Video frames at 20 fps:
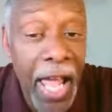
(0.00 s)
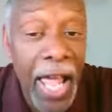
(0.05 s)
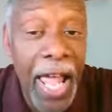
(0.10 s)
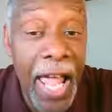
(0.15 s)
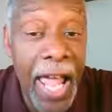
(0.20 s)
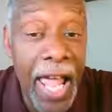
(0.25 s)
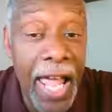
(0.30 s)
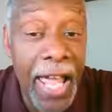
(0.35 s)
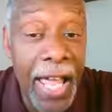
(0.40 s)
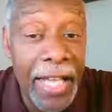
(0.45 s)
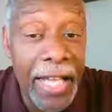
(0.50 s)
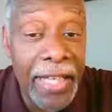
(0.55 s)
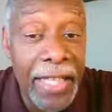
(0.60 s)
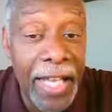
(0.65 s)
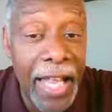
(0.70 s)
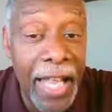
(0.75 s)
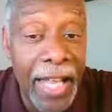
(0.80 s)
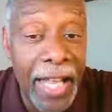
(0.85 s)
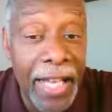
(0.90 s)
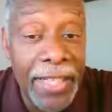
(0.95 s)

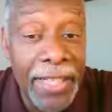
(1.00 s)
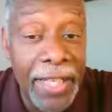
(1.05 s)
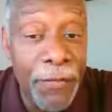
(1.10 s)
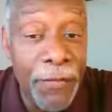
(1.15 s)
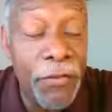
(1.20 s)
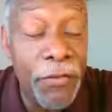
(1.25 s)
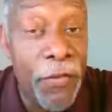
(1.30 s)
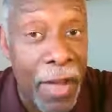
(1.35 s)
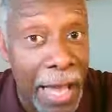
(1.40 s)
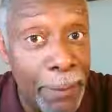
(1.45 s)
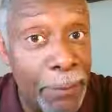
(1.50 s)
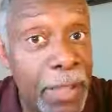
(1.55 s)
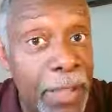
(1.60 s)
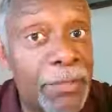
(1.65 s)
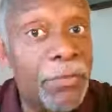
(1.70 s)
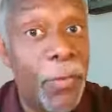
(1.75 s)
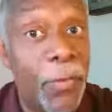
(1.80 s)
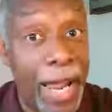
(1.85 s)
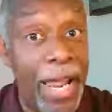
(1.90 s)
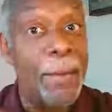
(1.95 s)
and of the family
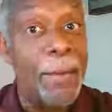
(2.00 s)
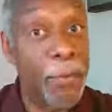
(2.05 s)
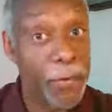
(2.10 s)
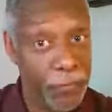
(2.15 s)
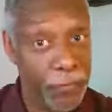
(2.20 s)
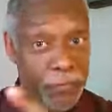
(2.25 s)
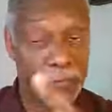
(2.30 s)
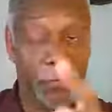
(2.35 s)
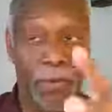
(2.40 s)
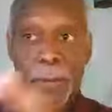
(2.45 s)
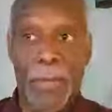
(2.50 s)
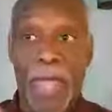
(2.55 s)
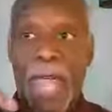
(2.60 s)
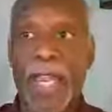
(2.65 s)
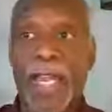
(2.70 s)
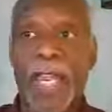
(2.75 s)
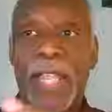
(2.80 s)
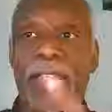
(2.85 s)
of Ram from that.